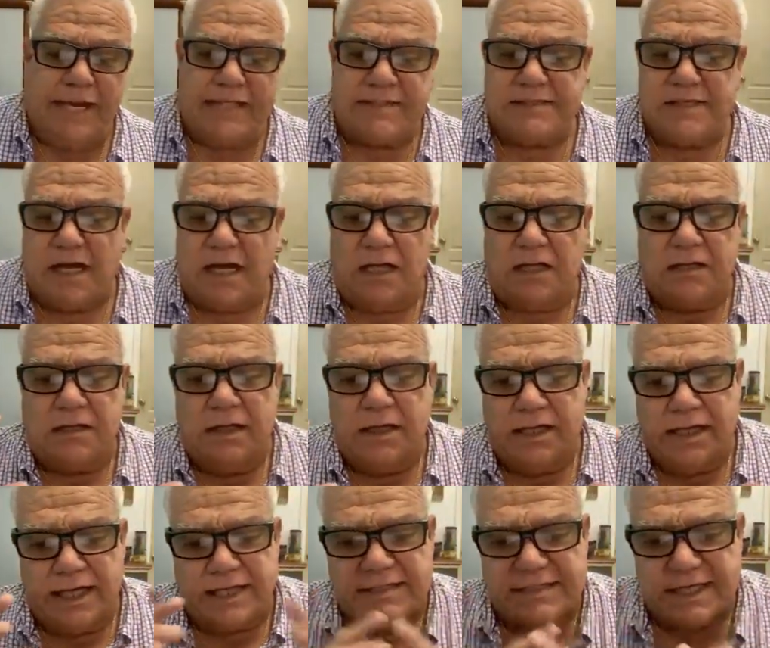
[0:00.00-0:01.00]
Based
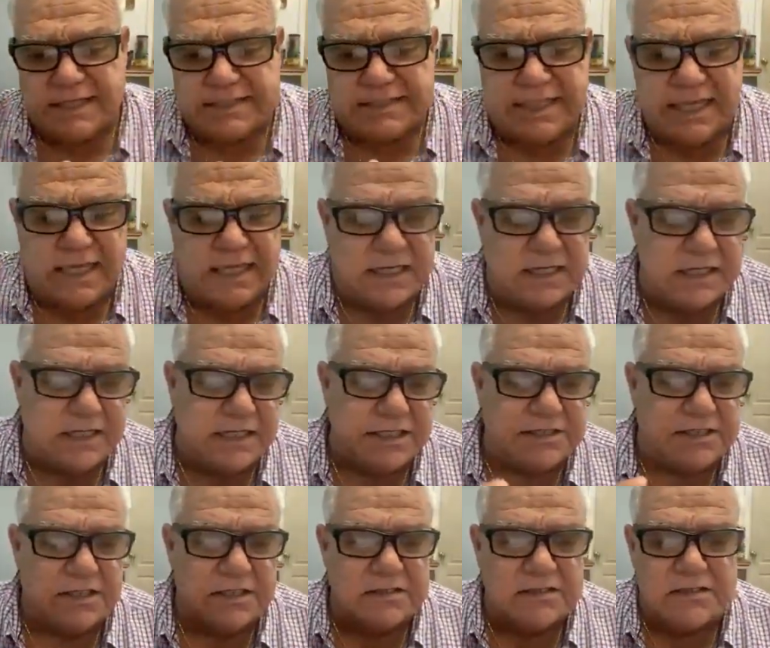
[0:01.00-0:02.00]
on existing and
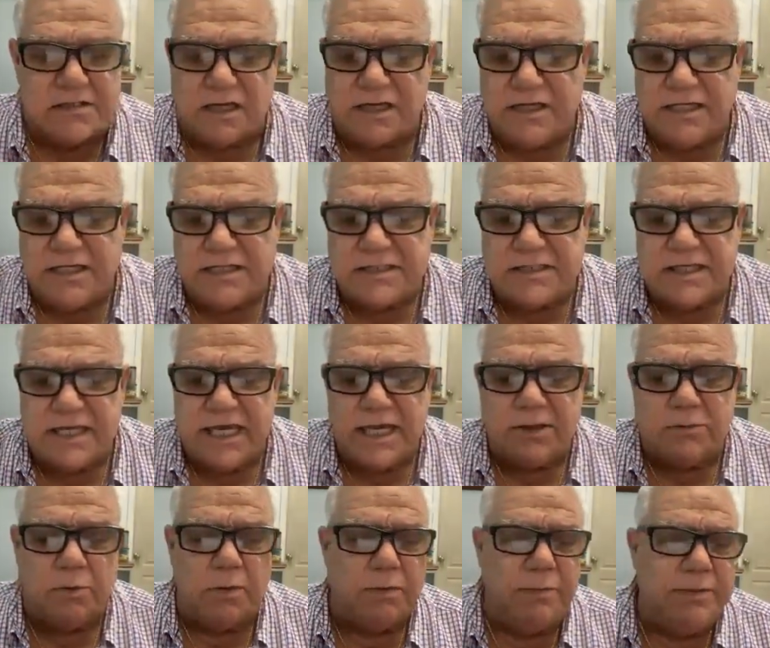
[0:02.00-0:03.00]
additional studies,
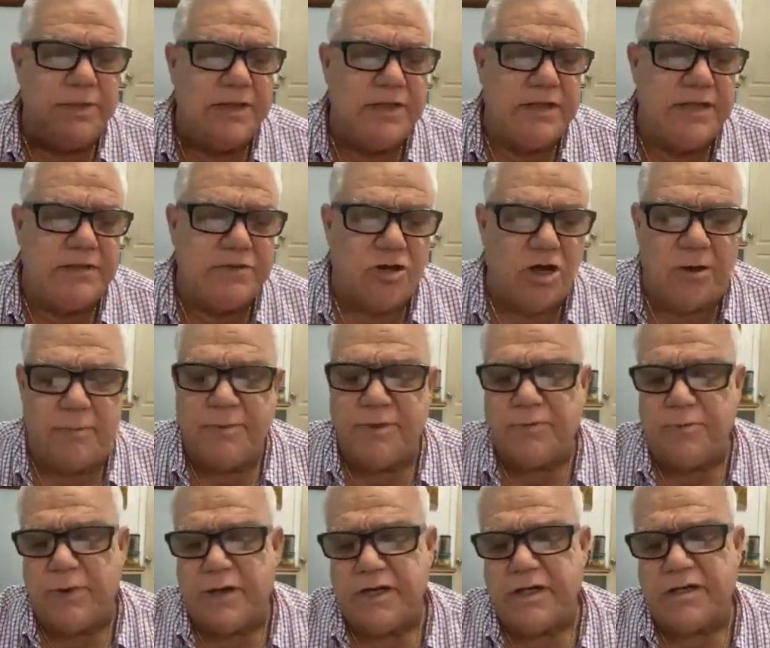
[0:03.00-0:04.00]
it will be
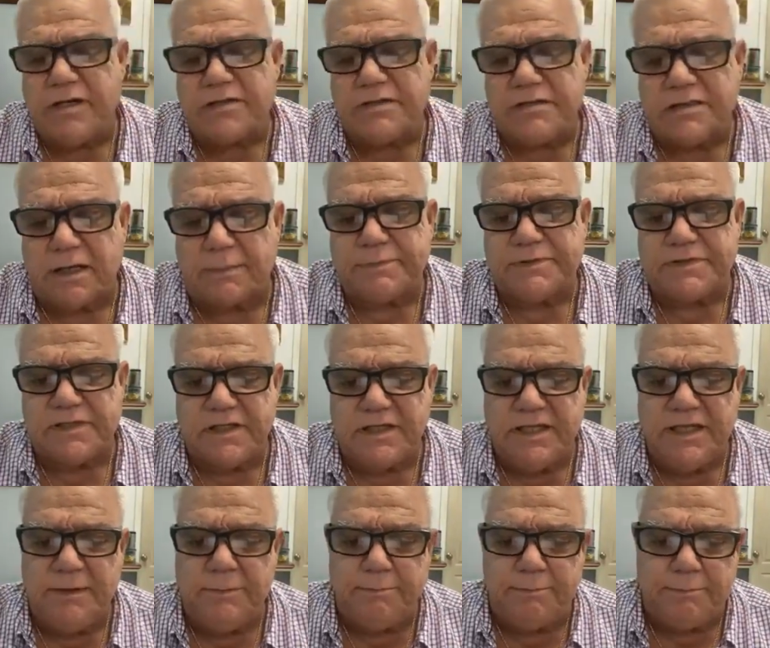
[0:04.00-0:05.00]
determined whether the
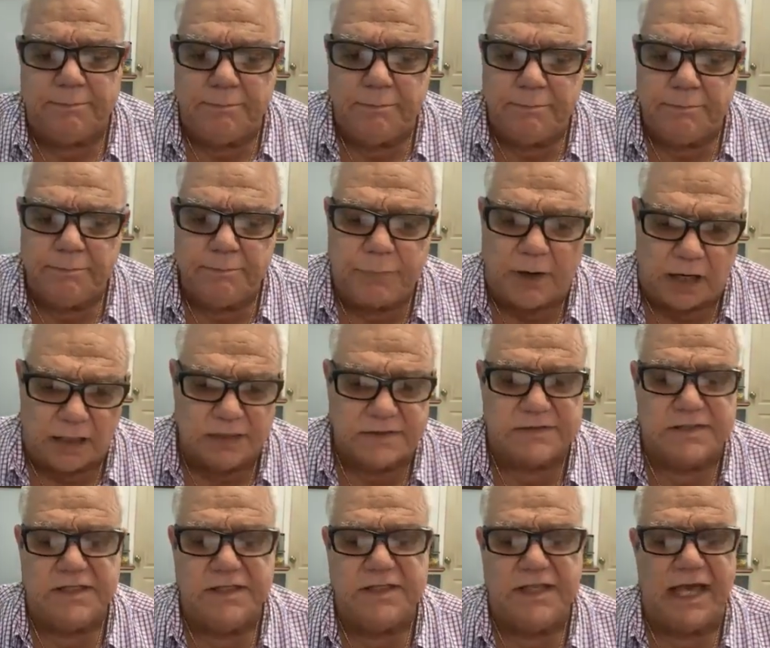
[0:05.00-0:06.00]
subsidy
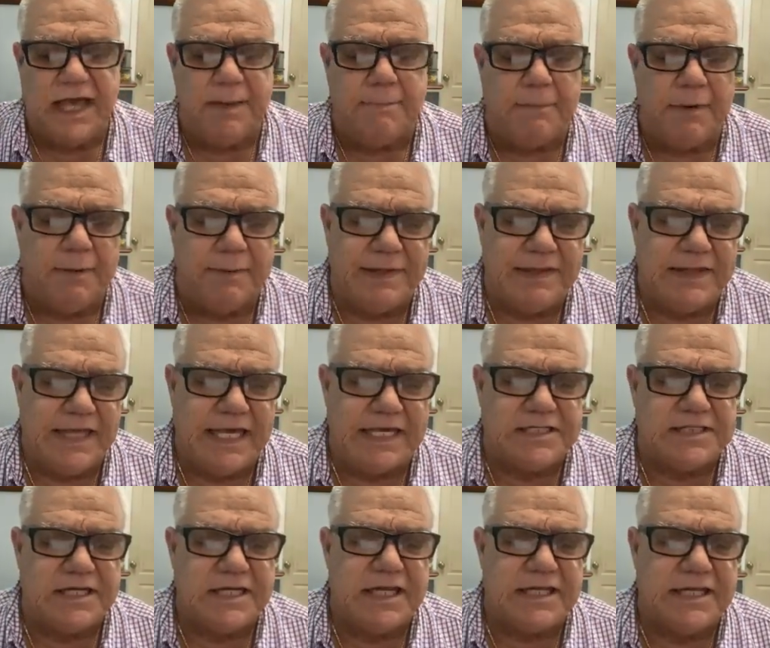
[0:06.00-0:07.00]
policy, the
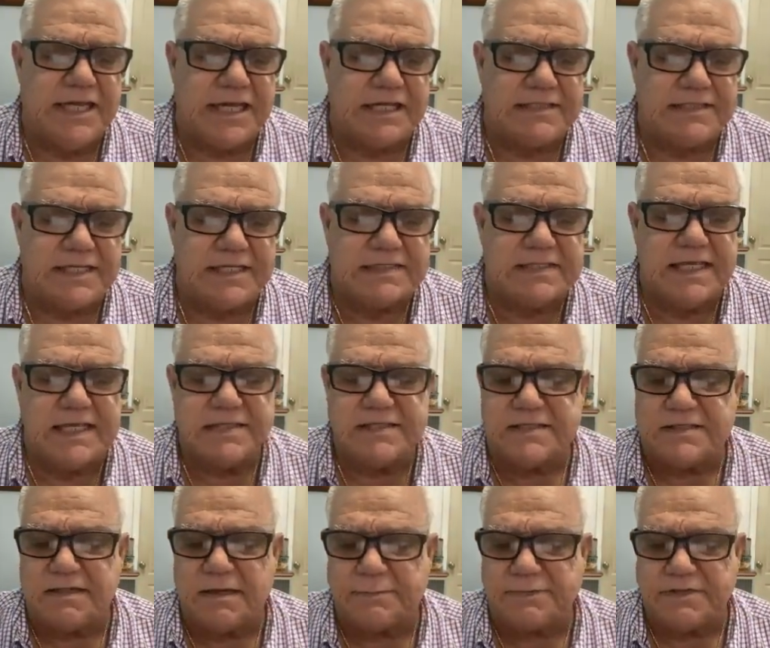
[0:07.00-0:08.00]
implementation, and the
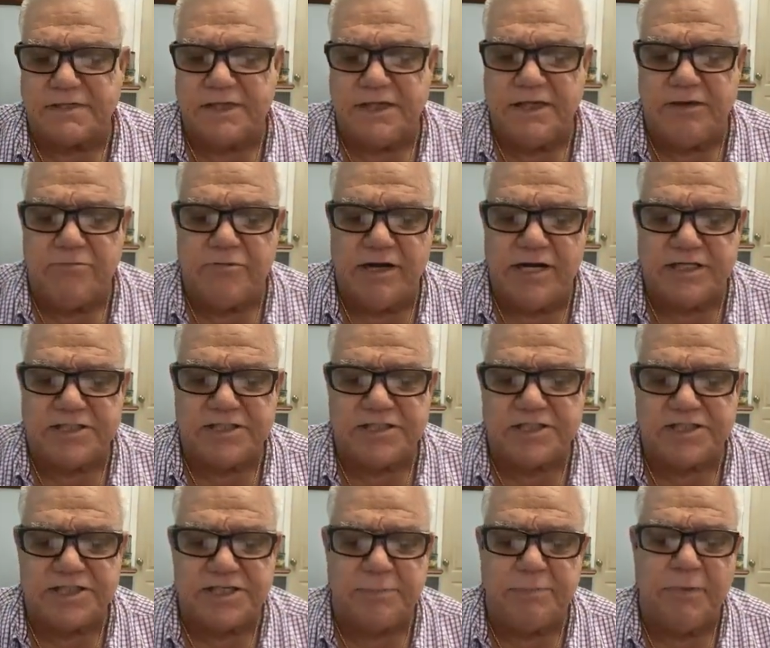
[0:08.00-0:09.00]
existing subsidy
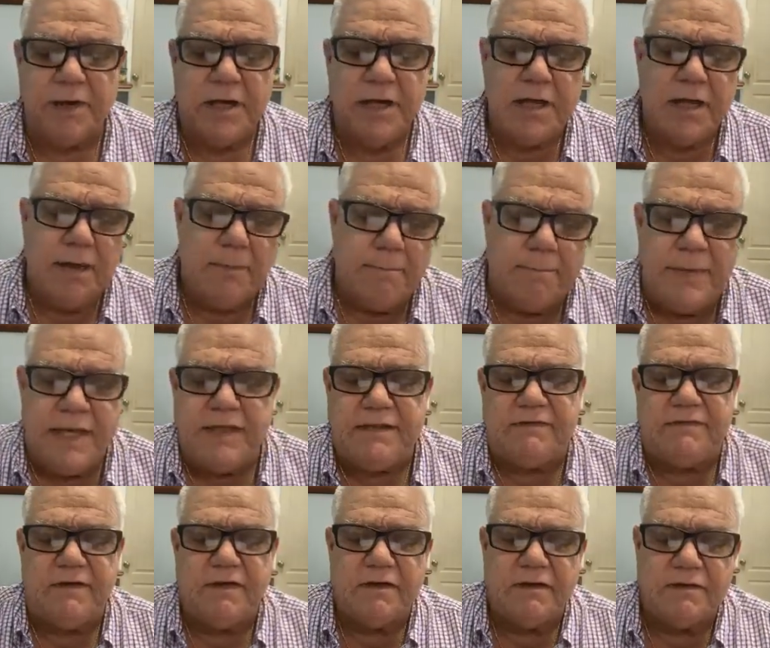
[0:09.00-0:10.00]
relationship
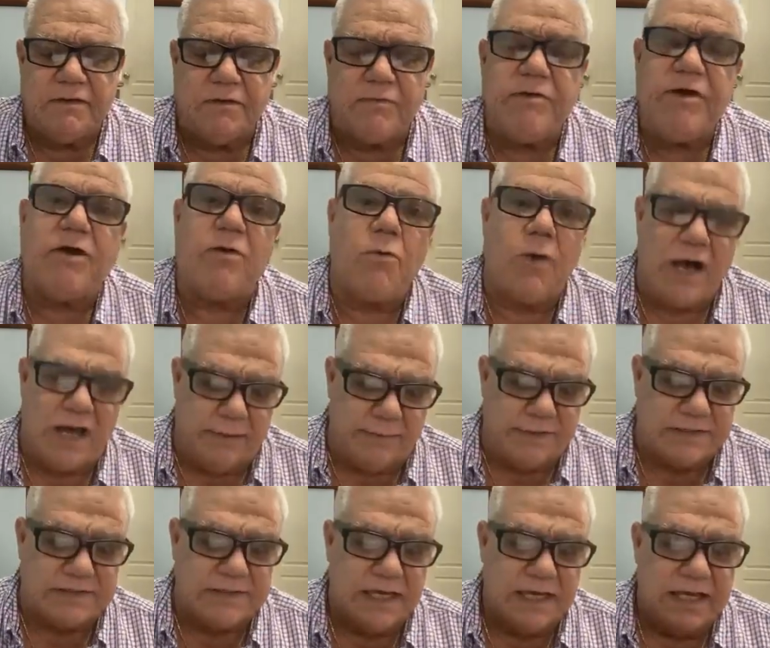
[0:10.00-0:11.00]
meet the
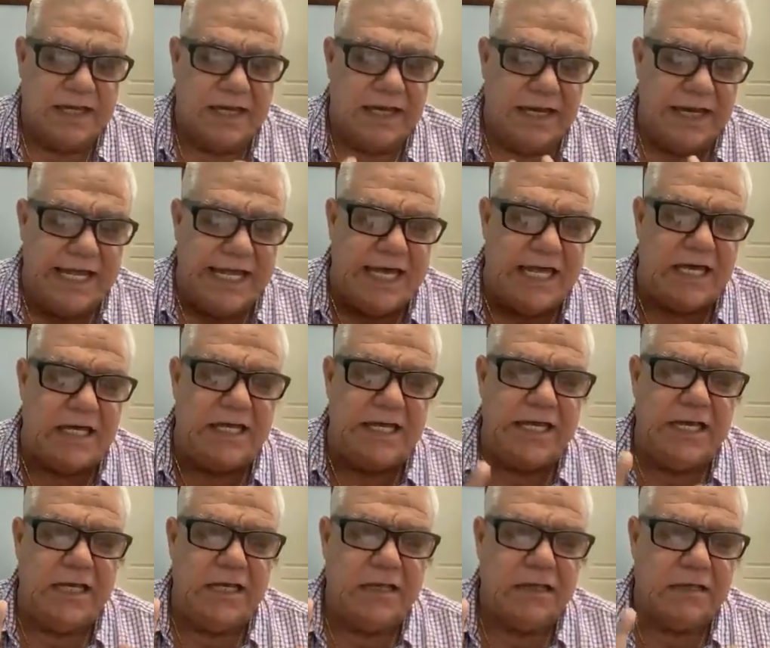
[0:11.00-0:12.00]
requirements
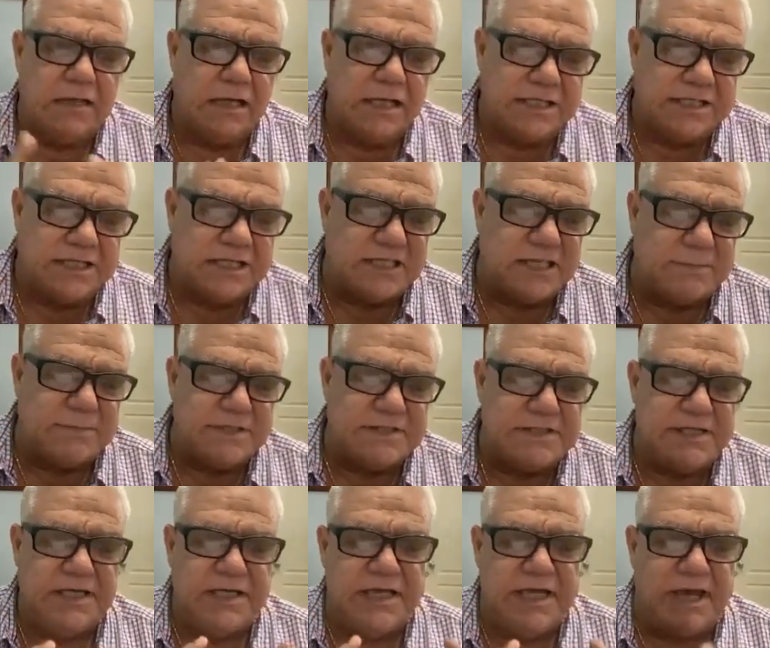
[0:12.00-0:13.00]
legally, the
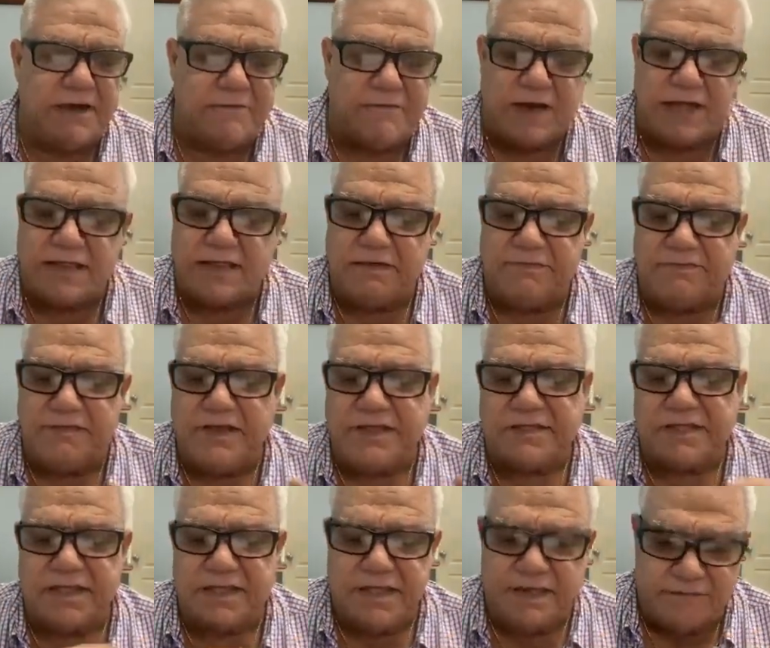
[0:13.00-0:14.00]
legitimacy, the
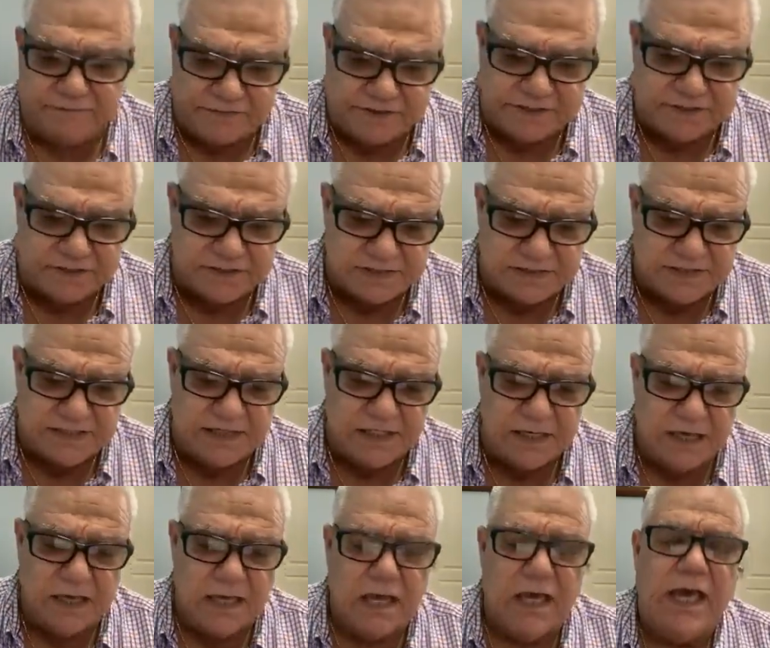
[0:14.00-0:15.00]
effectiveness, and the
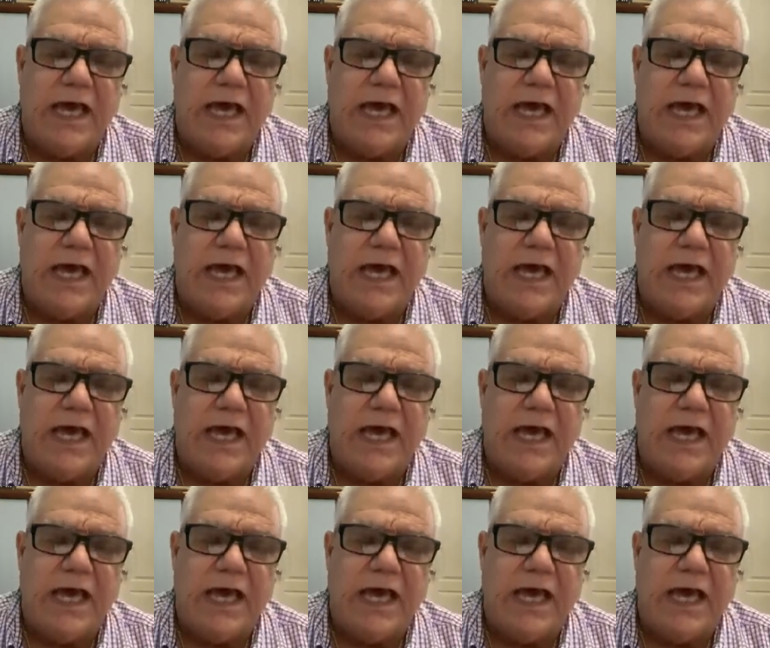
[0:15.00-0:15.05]
efficiency.